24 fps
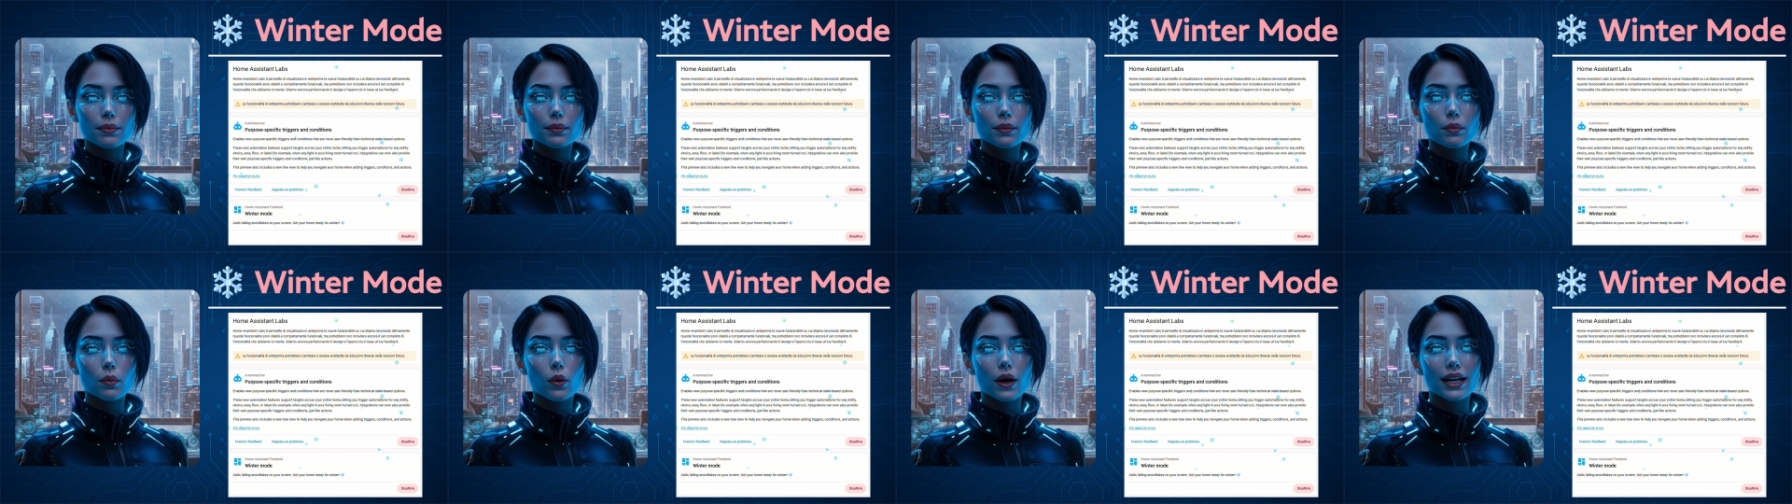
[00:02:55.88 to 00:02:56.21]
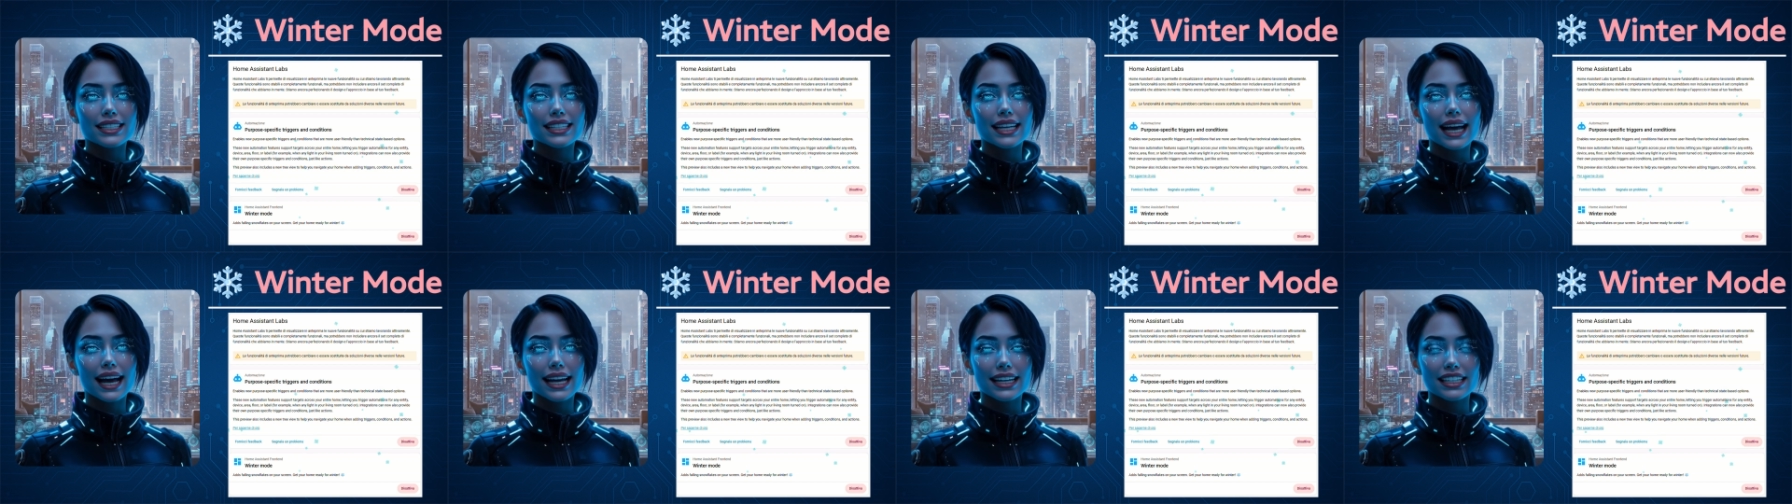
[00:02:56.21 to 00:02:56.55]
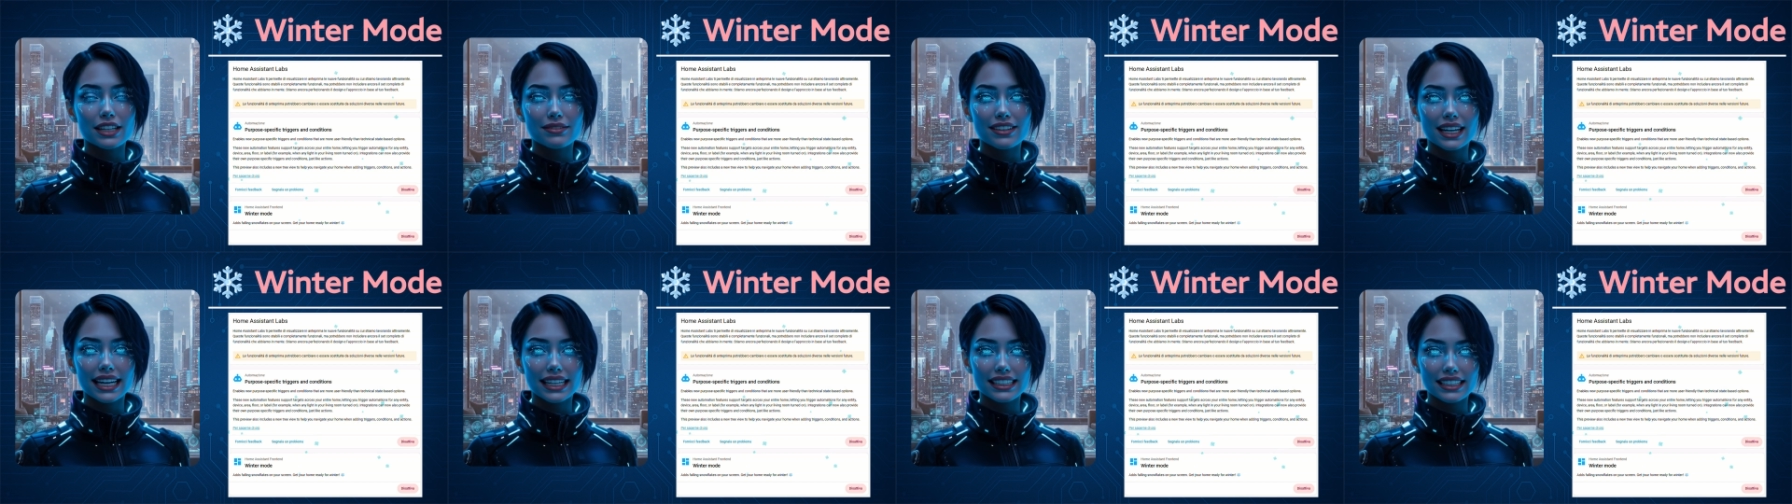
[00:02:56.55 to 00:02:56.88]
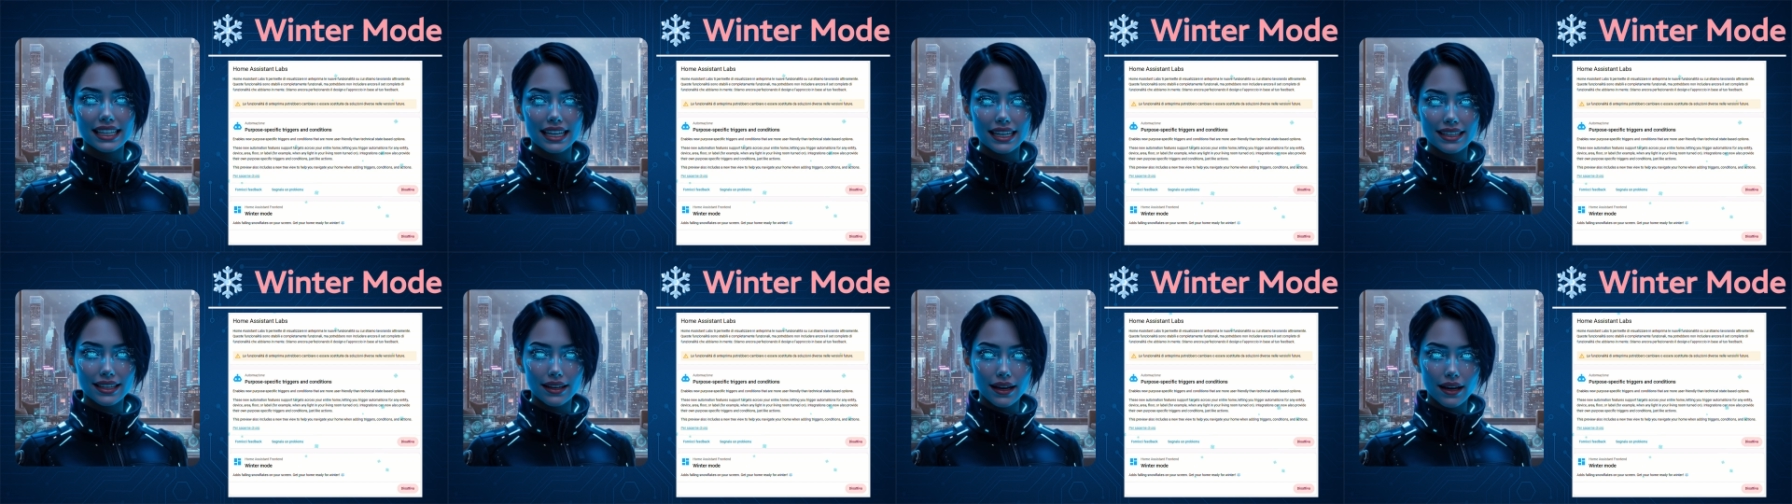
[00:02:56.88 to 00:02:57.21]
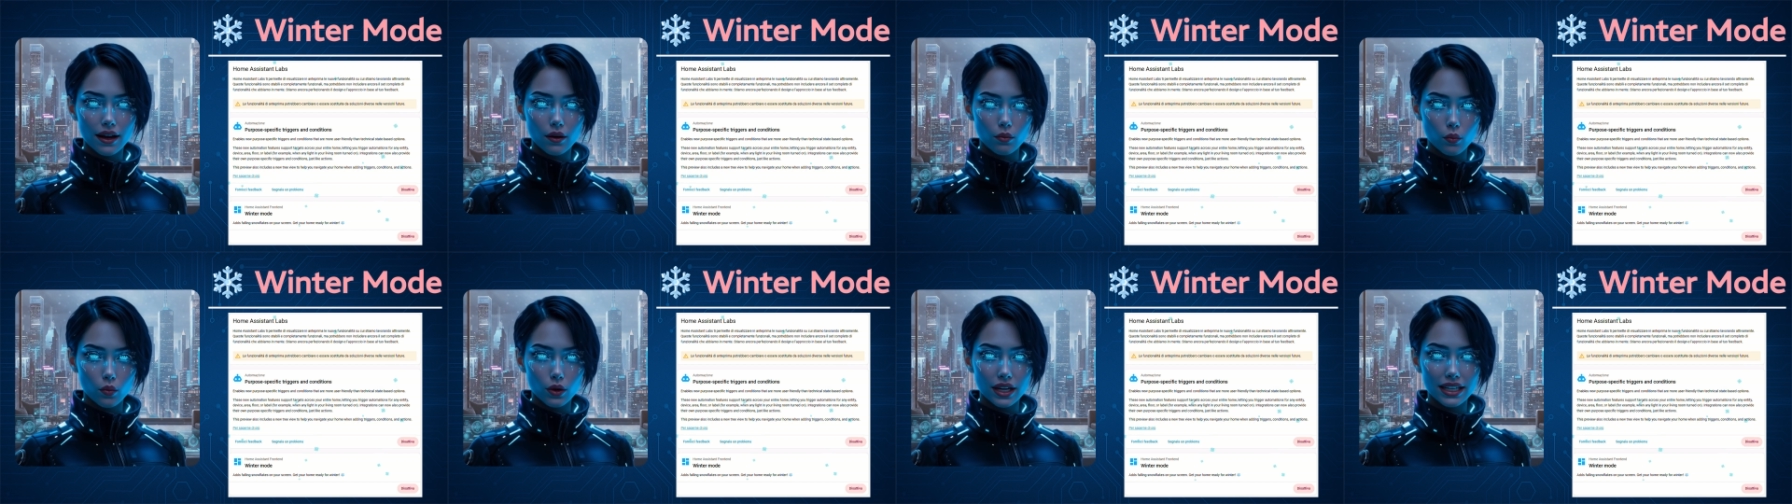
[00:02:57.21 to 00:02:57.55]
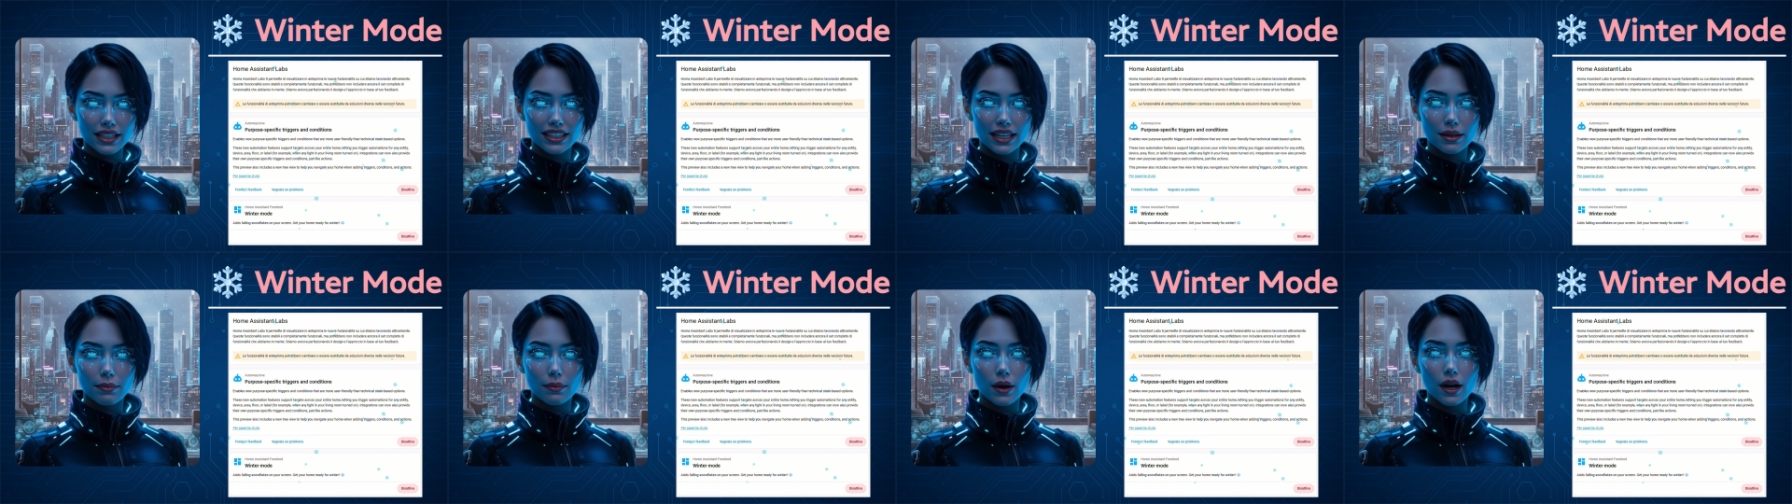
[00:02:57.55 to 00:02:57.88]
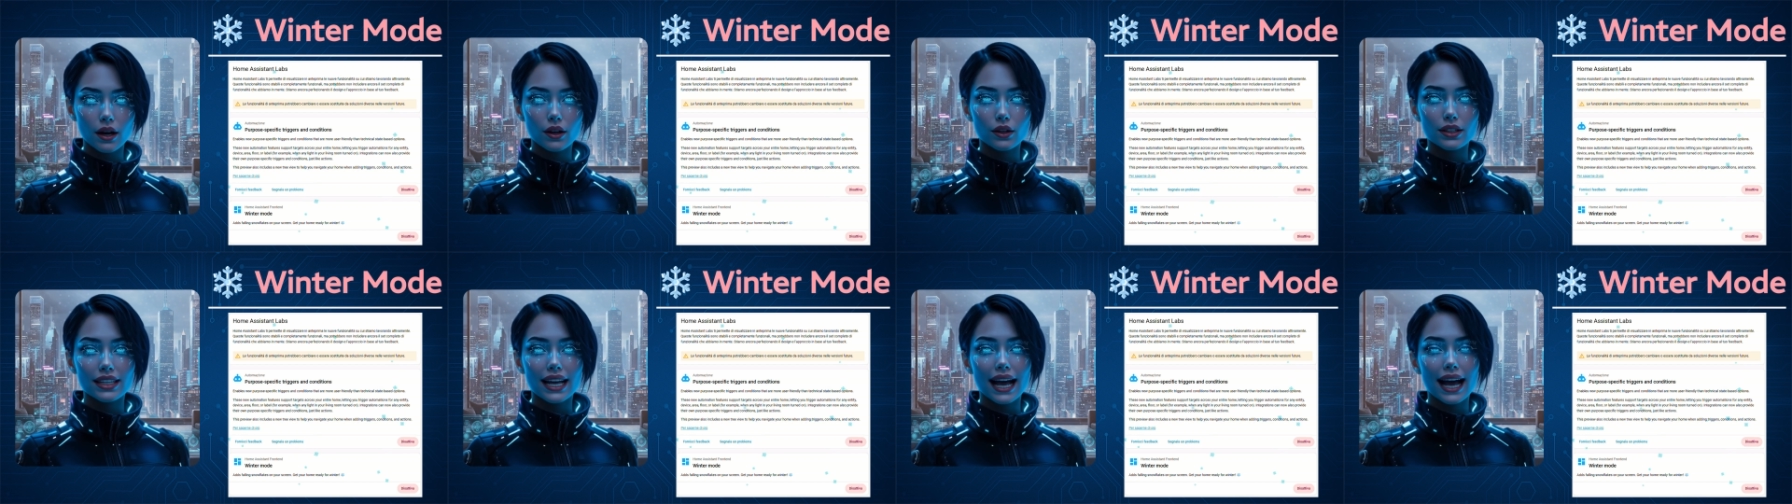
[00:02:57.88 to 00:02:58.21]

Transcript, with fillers: Once activated, Winter Mode